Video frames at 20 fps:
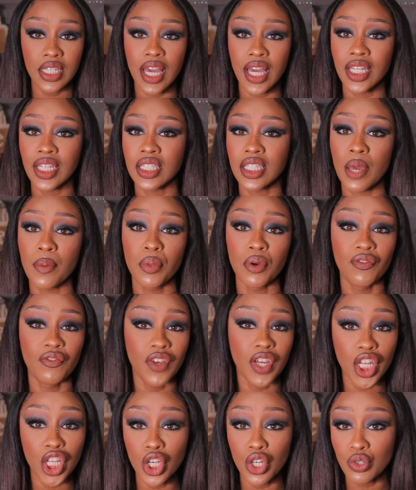any type of
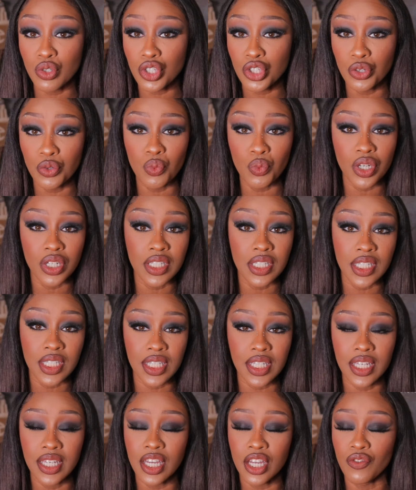videos you want to
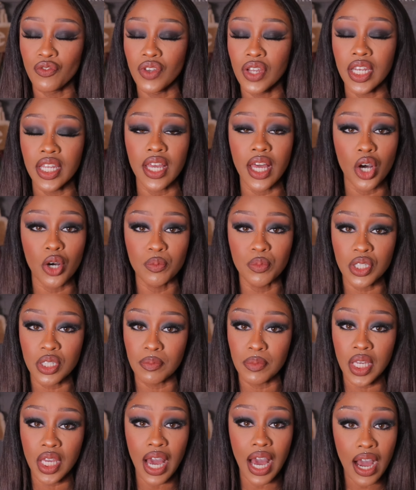see. It really helps
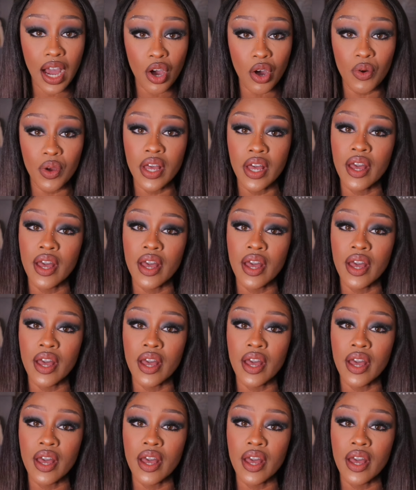me out.